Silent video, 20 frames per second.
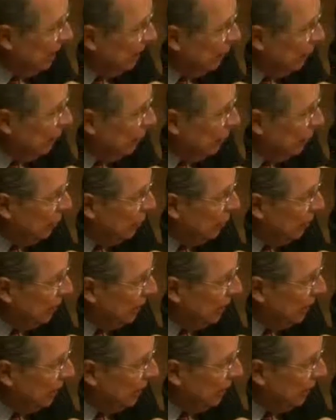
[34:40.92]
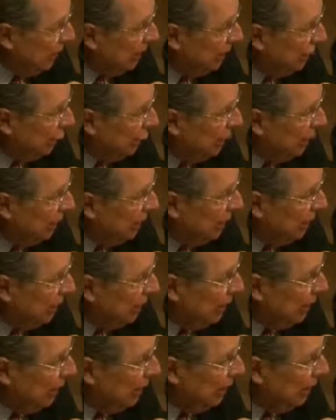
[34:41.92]
a more
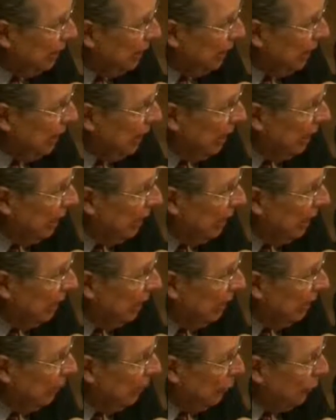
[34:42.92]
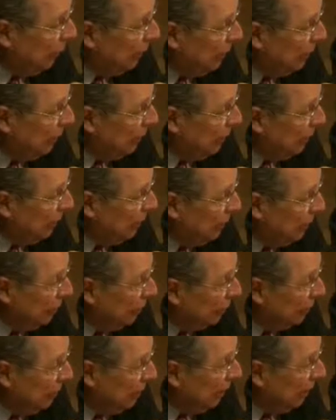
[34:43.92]
swifty way,
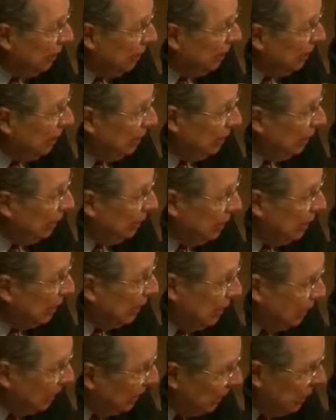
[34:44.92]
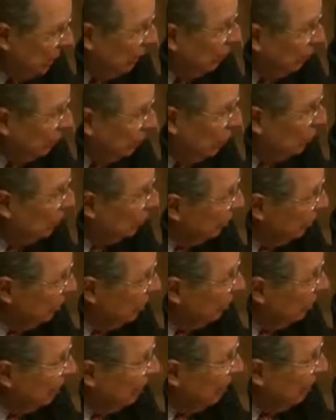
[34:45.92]
because there was nothing they could do.
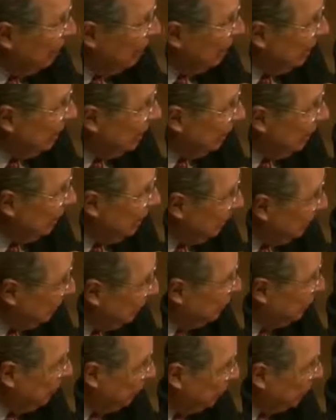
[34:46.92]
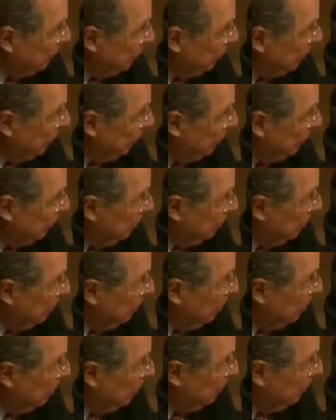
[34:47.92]
The government was part of the
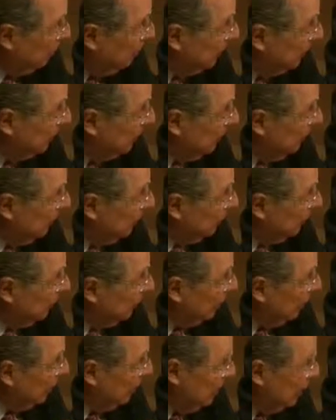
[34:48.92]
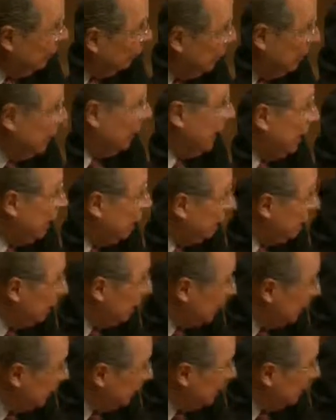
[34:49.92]
problem, so they had to abandon
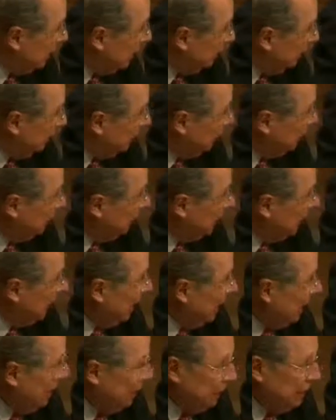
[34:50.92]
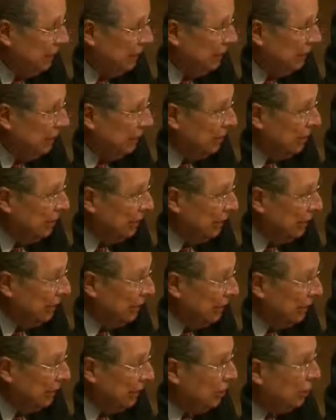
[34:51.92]
the system. And as a
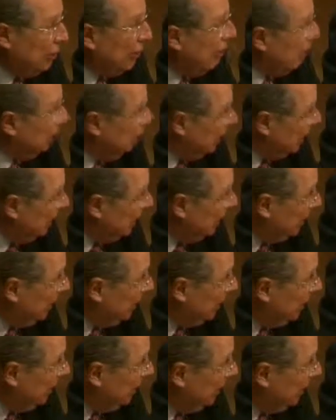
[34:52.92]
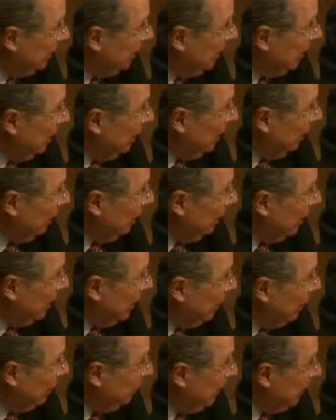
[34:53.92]
result, the exchange rate went
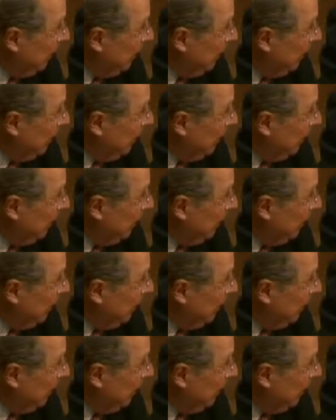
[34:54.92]
up,